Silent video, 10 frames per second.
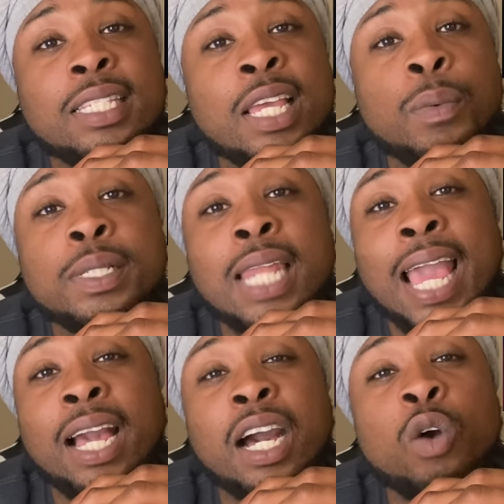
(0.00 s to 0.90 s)
It was
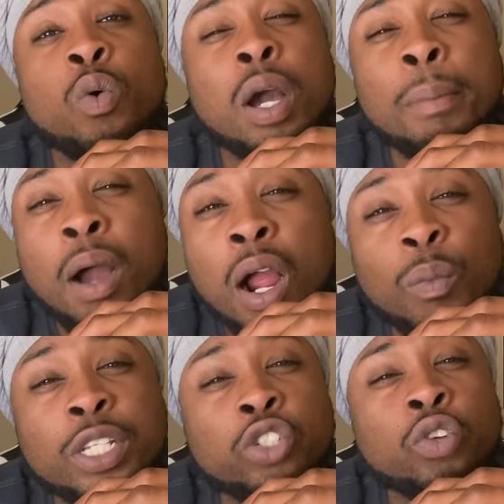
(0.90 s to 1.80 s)
like a hookah bar
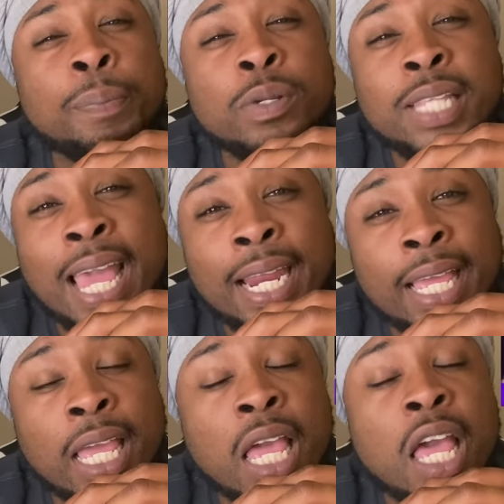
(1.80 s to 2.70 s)
with strippers at
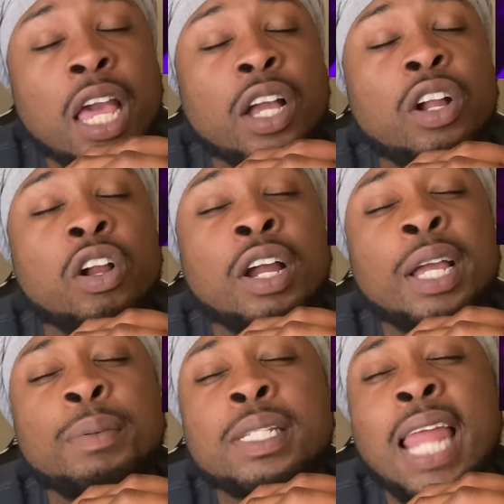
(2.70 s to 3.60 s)
it. Girl,
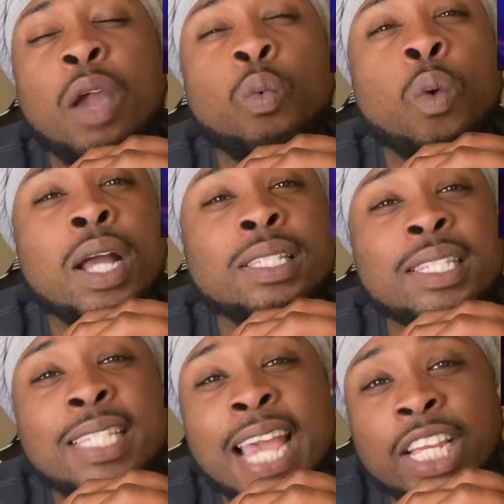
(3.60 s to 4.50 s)
it was like one
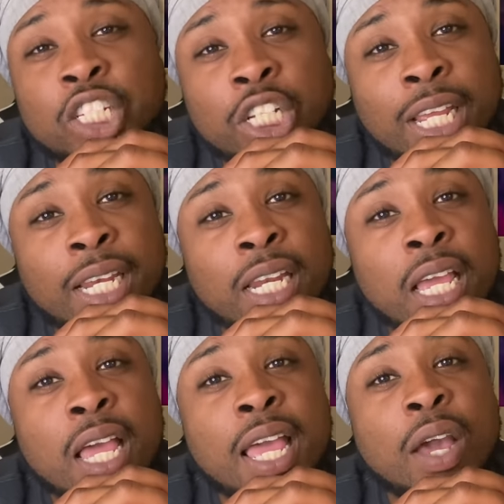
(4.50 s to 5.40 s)
section,
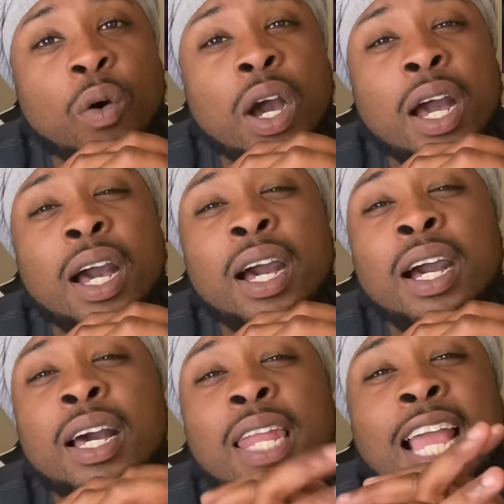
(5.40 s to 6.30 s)

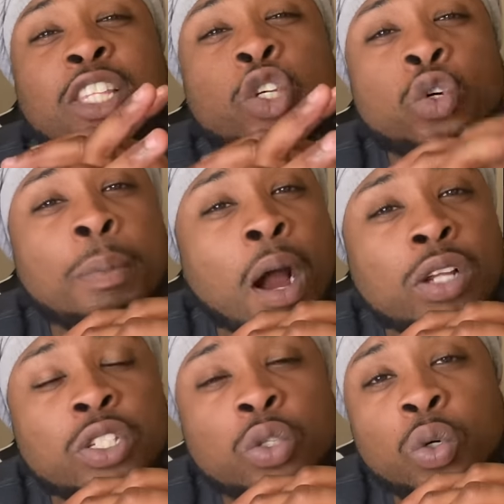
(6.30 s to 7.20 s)
like two bar
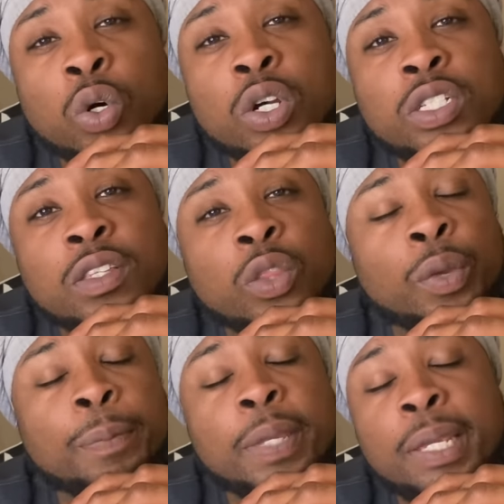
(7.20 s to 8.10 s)
stools,
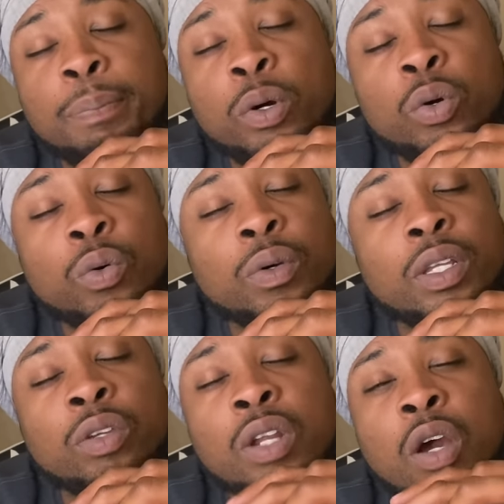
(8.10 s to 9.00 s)
three people,
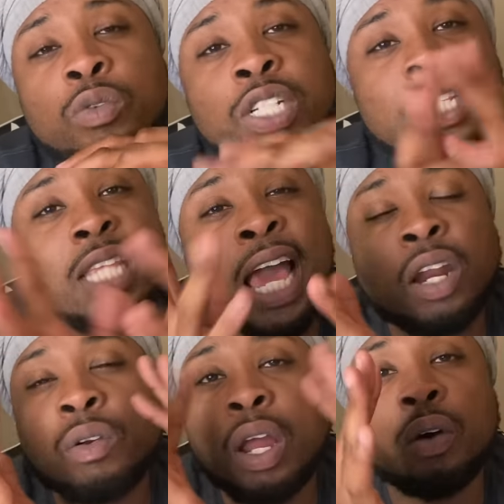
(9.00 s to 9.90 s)
you know, just, I
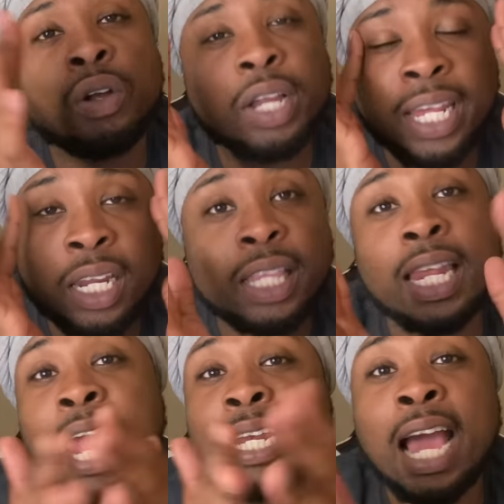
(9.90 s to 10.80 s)
don't know, girl. It looked
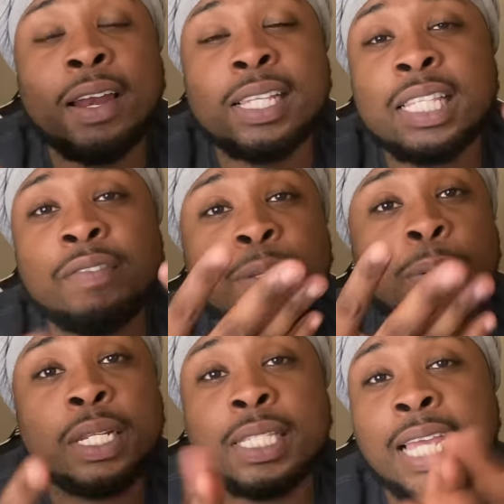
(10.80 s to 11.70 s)
like Now That's TV
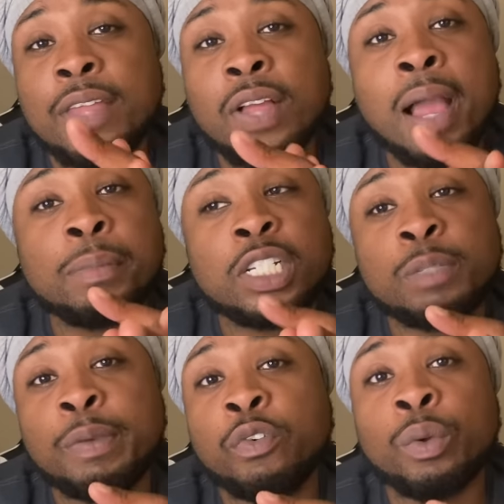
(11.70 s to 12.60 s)
put it together. I'ma just
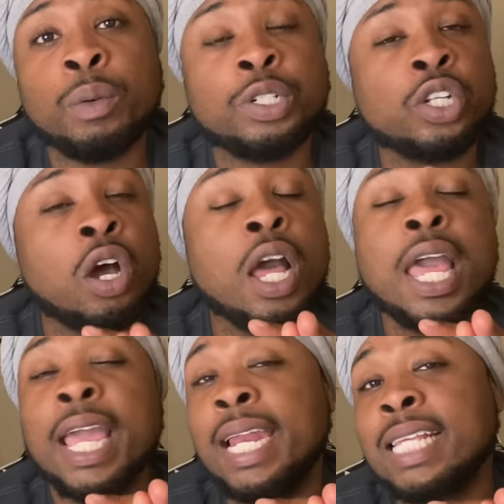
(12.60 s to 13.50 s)
be for real with y'all.
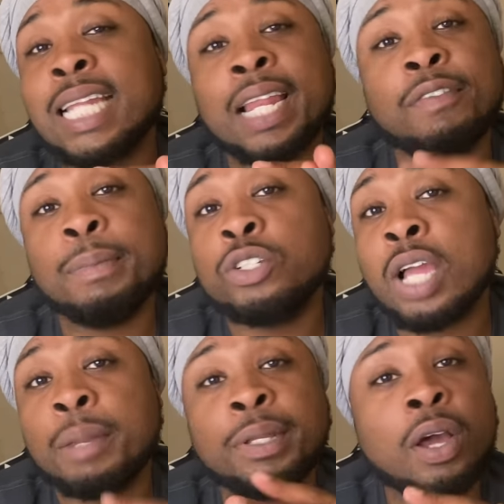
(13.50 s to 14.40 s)
And that's not even me
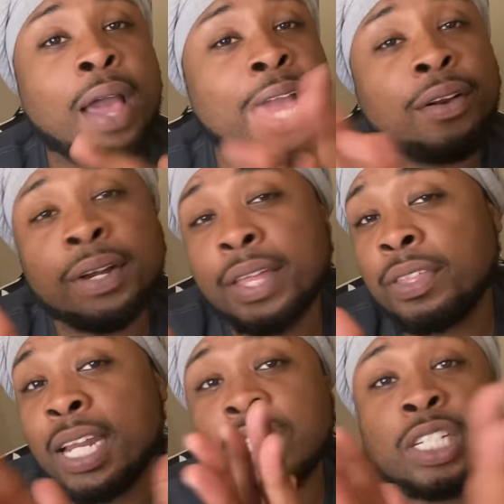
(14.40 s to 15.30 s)
trying to be no hater or
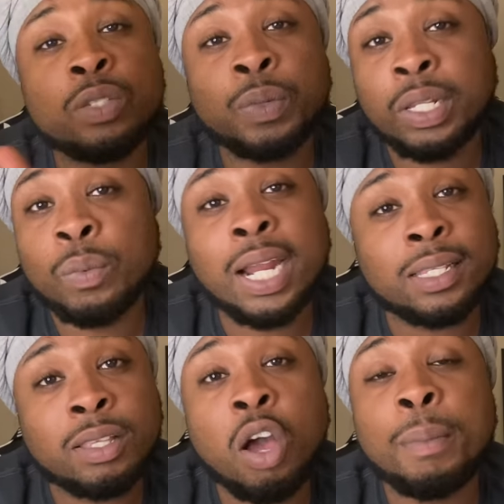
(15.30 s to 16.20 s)
nothing. That's just really what I
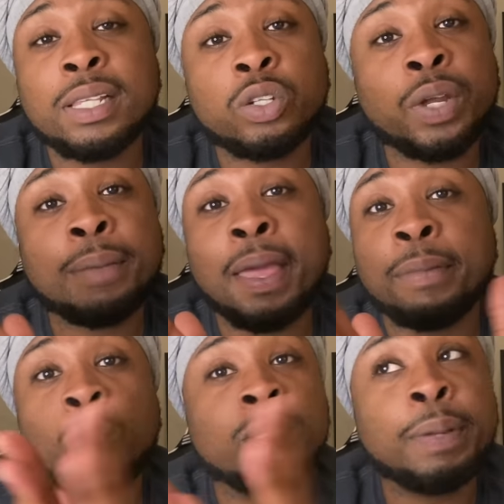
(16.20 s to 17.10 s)
saw on my screen,
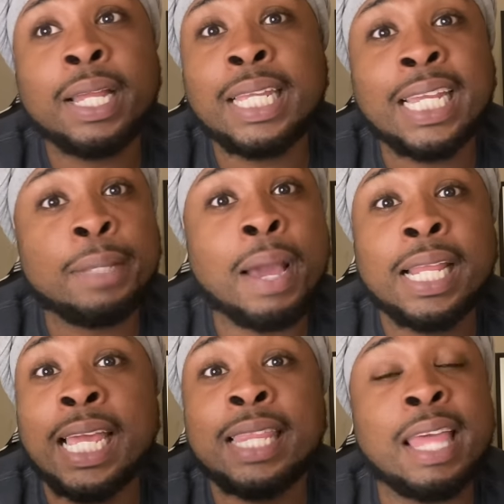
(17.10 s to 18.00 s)
baby. It was barely
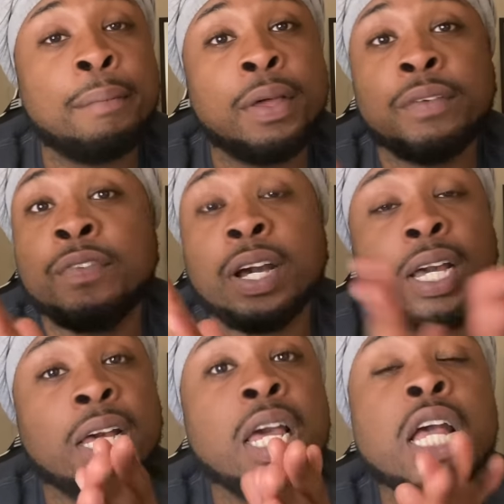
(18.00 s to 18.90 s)
anybody in that
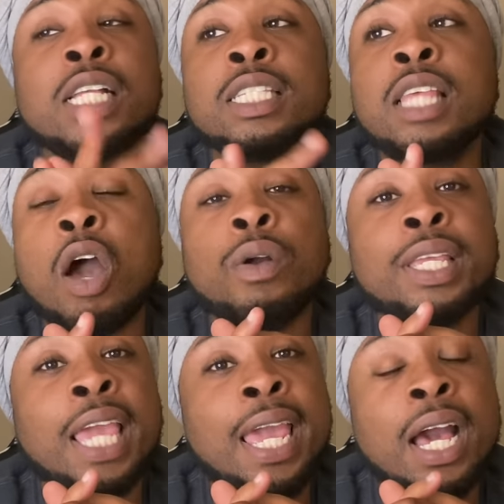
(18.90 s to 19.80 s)
motherfucker. So
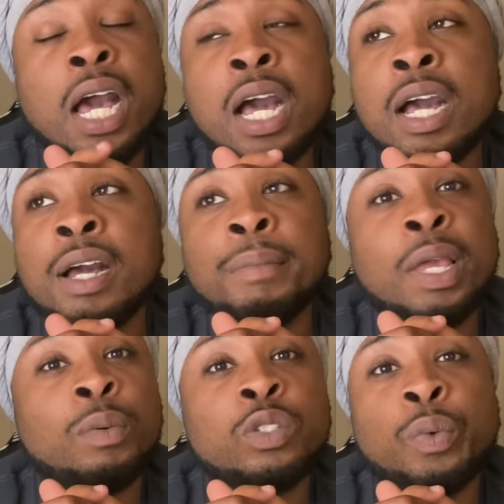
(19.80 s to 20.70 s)
yeah,
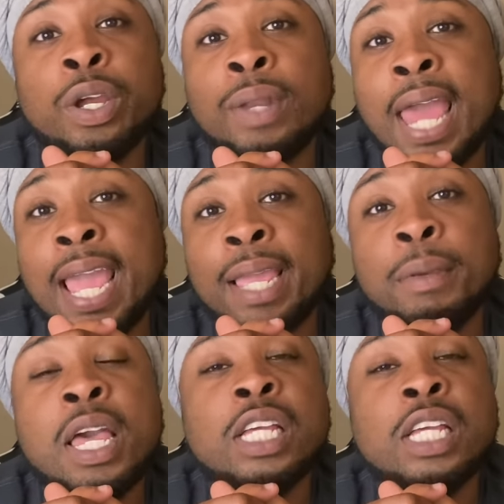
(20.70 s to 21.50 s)
it was real lame.